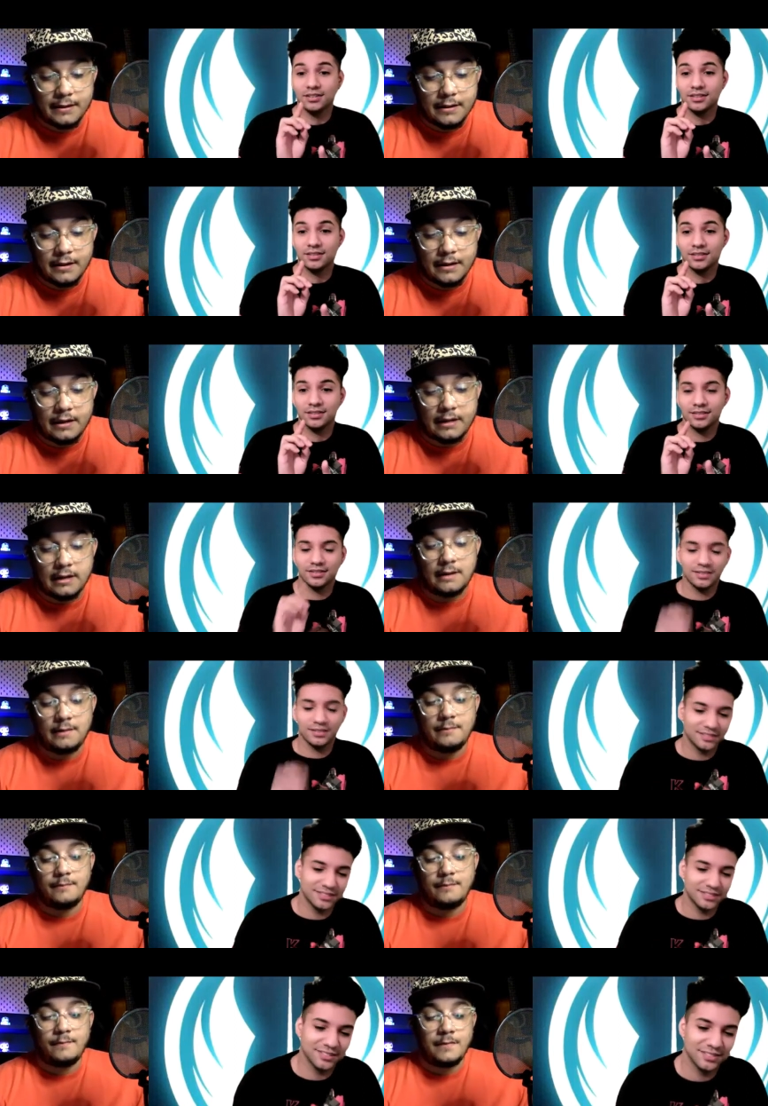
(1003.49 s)

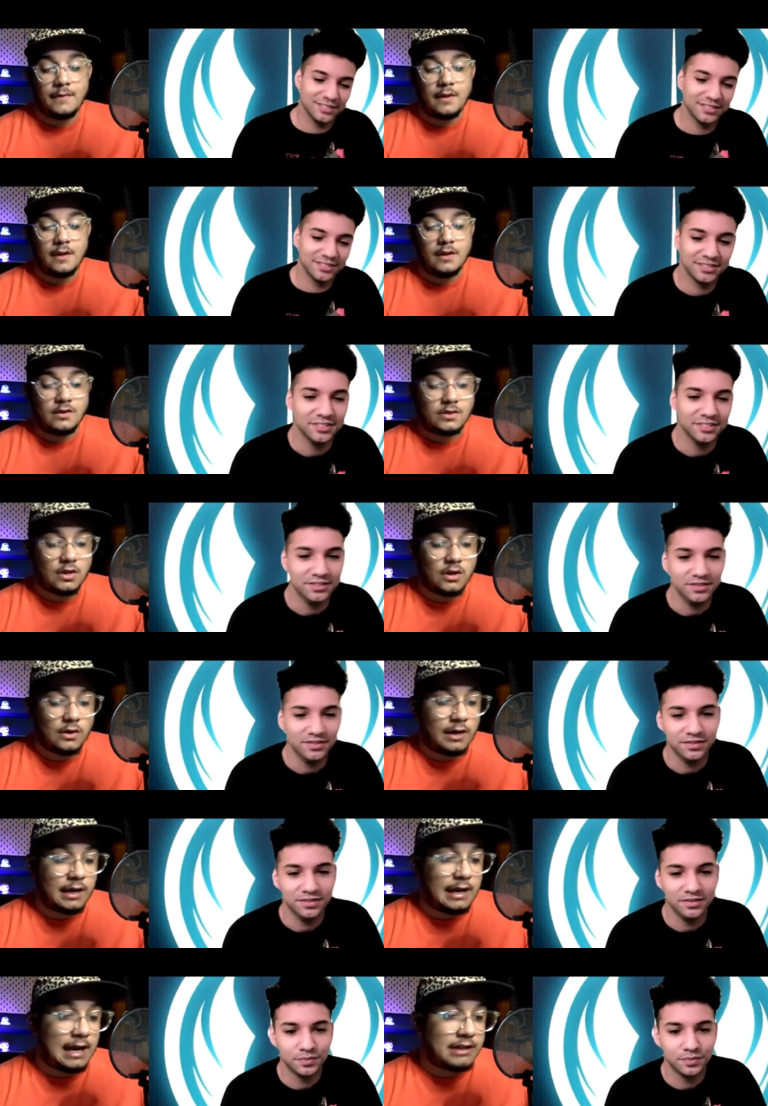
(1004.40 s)
Speaker 1: Um, so
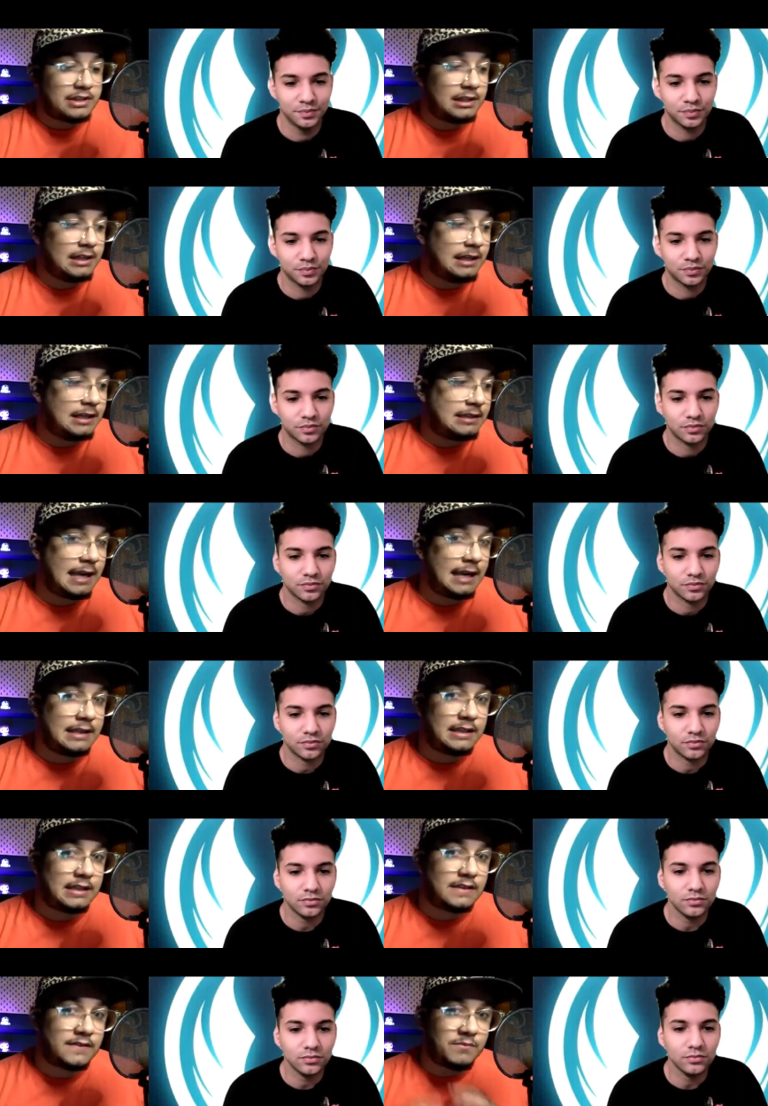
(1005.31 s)
it actually
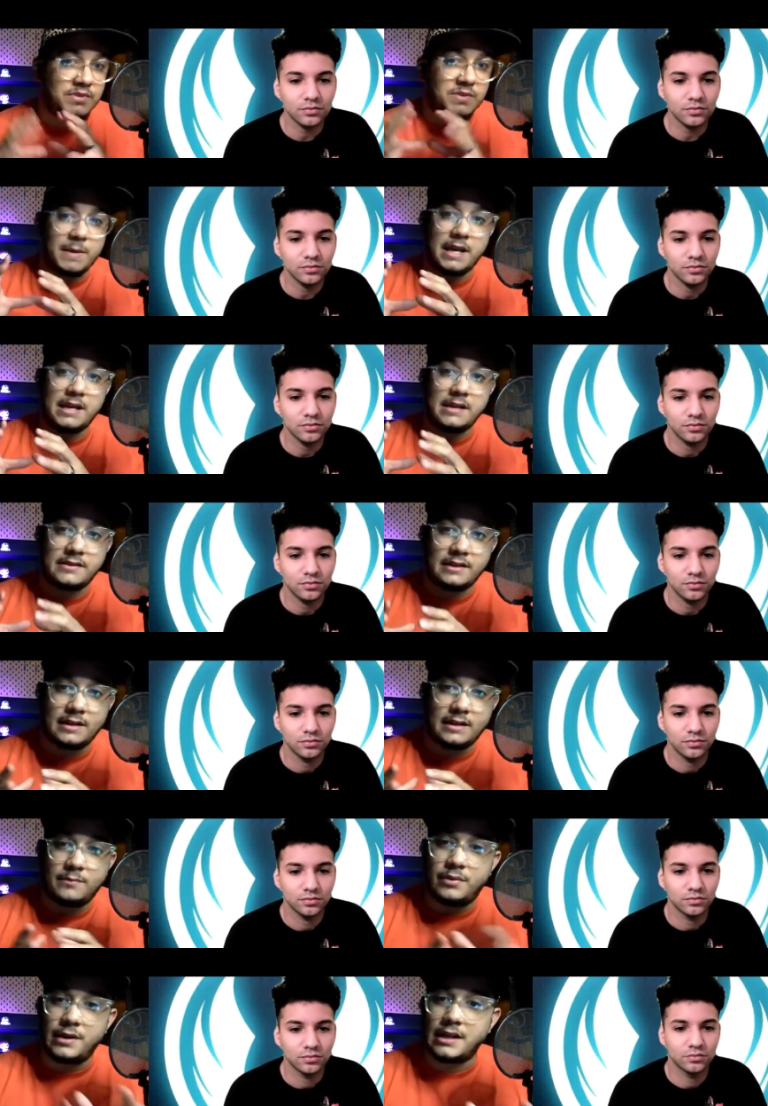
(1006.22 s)
takes us from space and
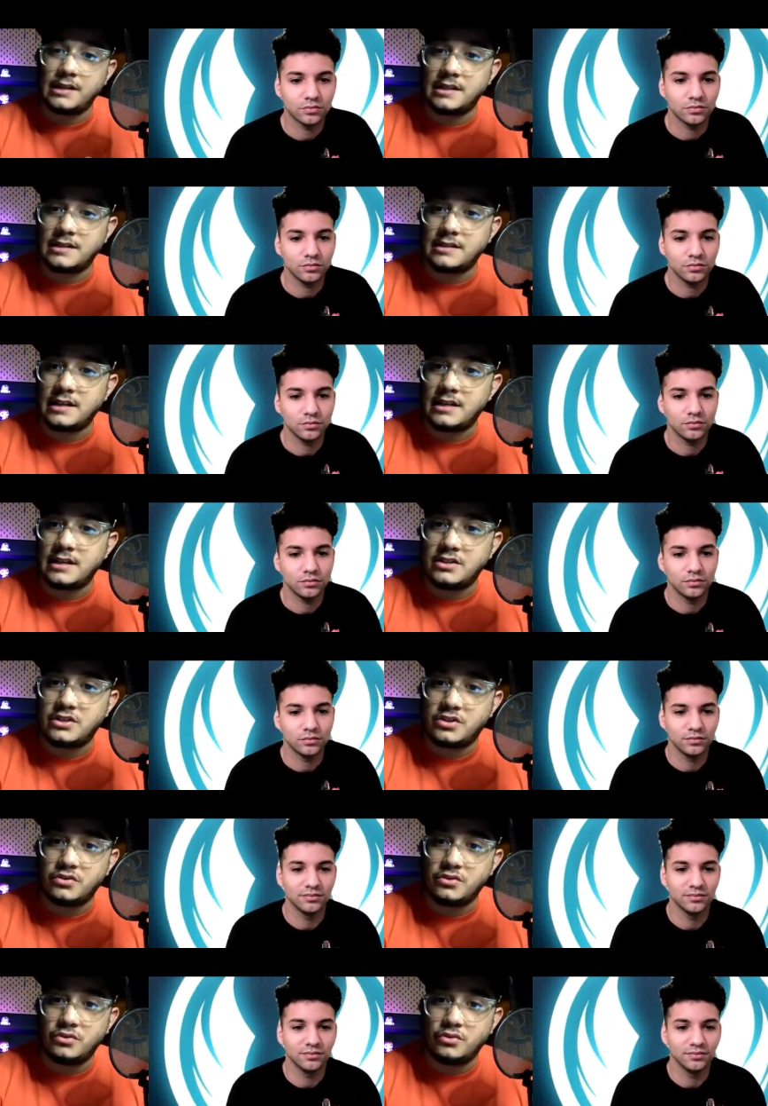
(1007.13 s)
it brings us
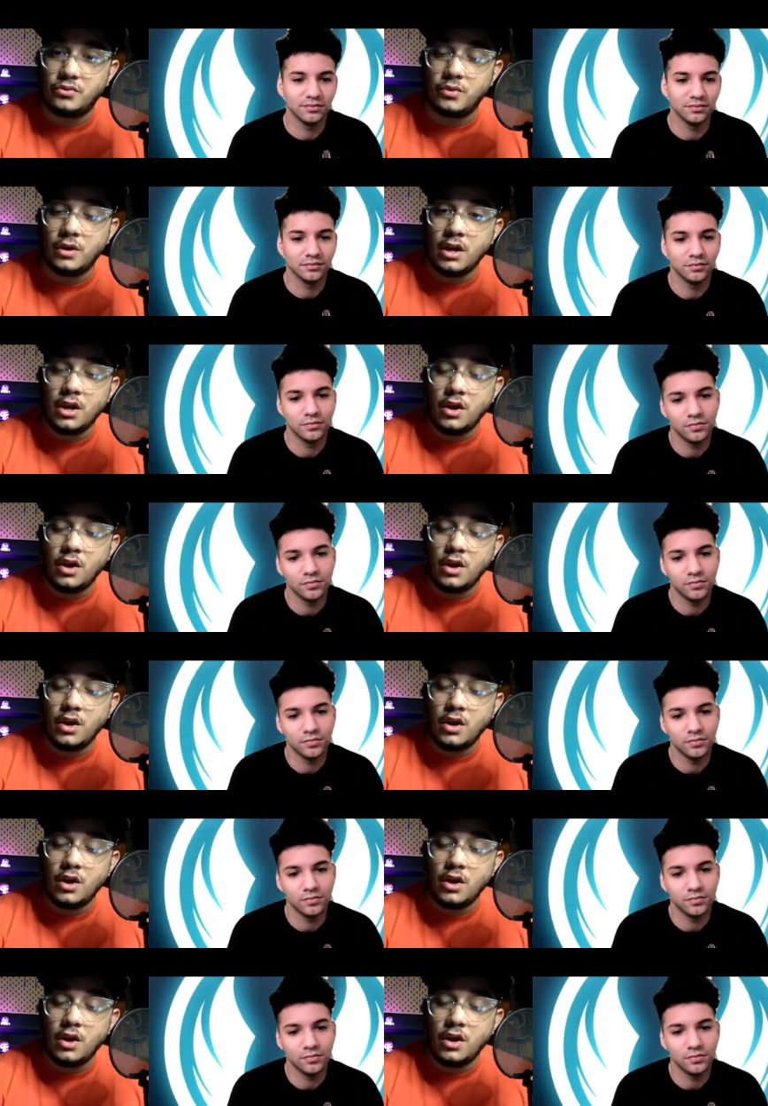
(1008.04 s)
into